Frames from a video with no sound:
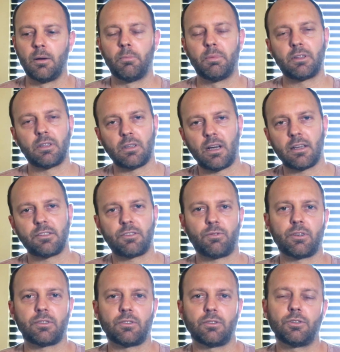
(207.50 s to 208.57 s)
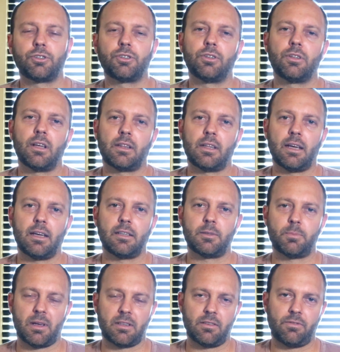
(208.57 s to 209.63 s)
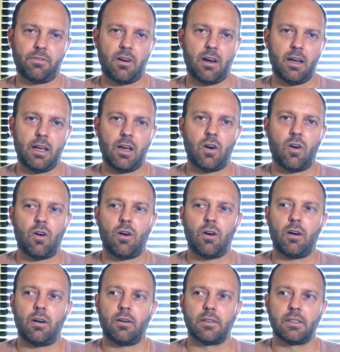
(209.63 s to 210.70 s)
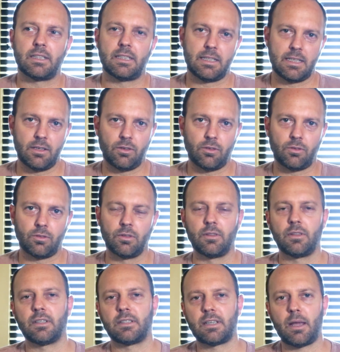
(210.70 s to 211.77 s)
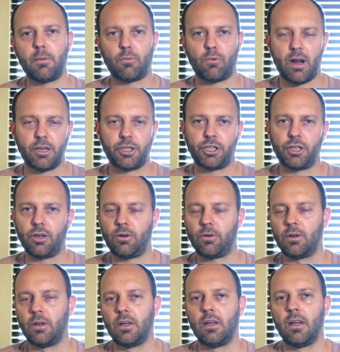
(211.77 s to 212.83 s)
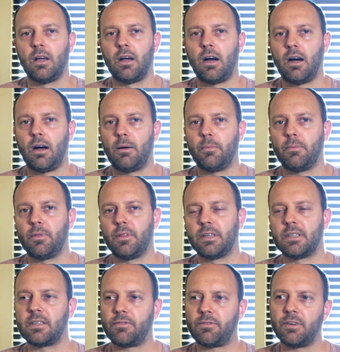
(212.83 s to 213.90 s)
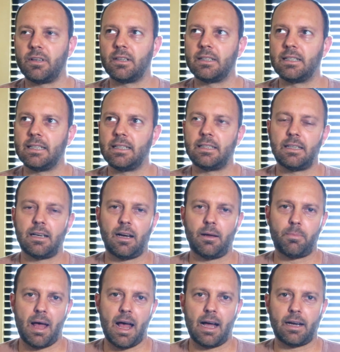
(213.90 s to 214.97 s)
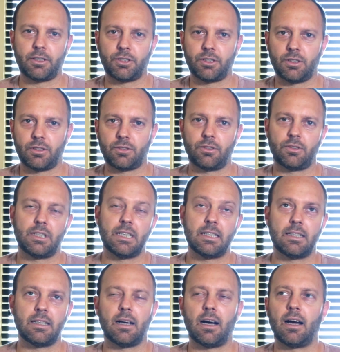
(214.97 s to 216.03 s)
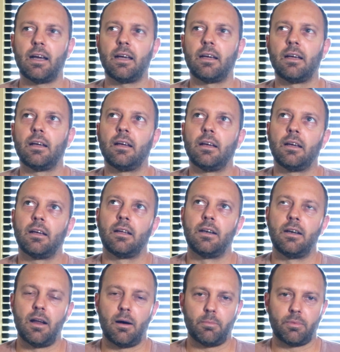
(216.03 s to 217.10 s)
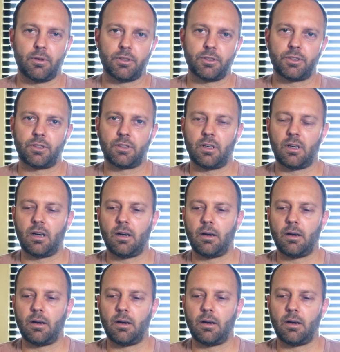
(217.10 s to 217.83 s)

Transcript: But the lines of resolution that they specify are still the same ratio. The different DCI packages or DCI numbers